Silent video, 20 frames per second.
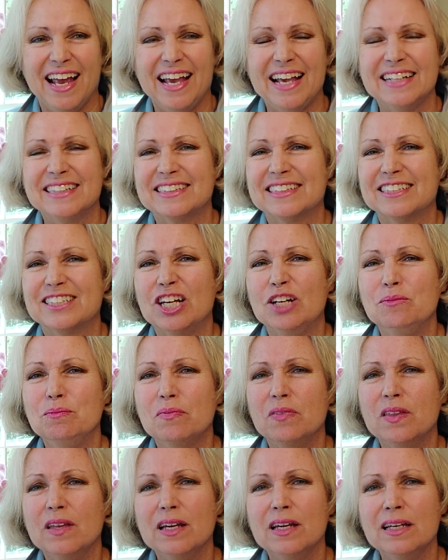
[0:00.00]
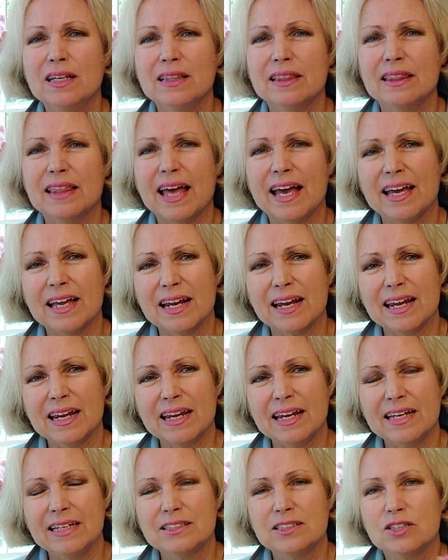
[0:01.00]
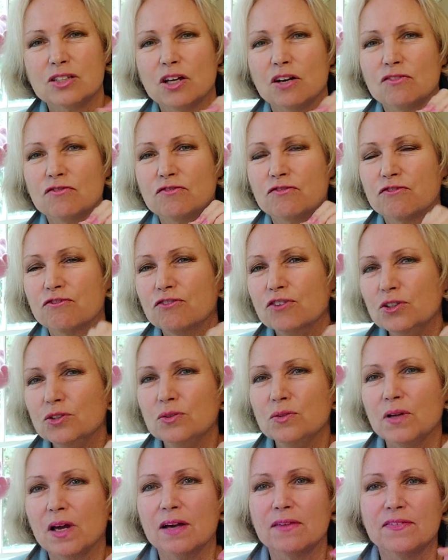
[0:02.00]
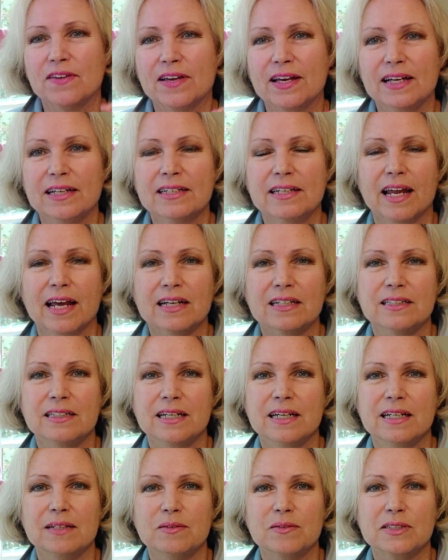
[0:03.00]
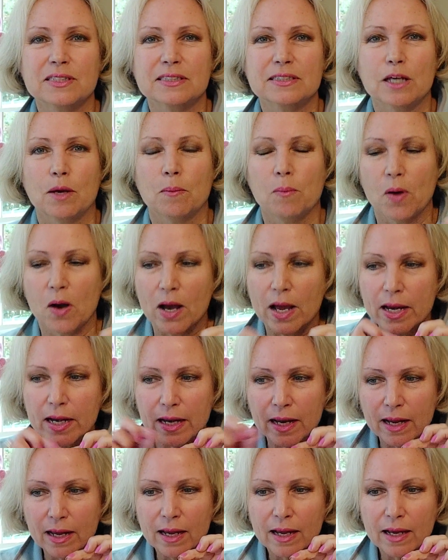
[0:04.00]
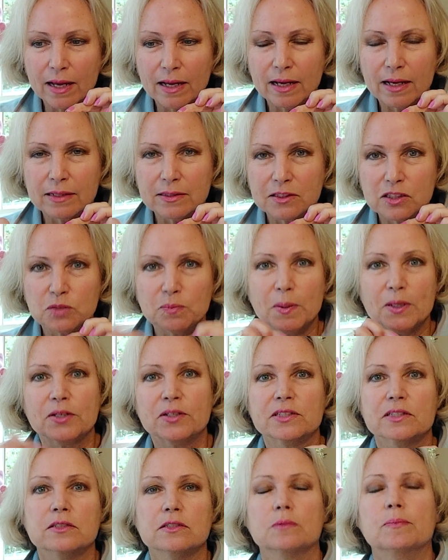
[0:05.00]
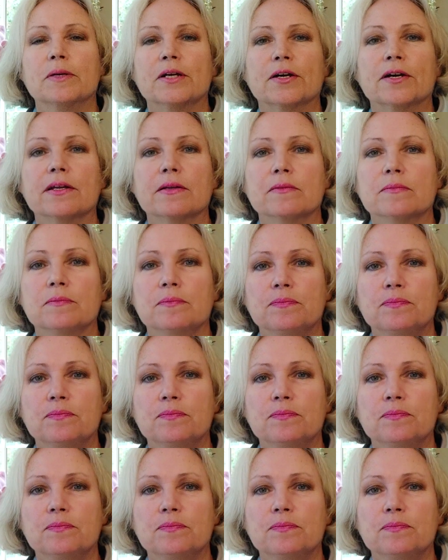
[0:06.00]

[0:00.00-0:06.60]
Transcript: it's something that is the fruit of connecting with someone spirit to spirit.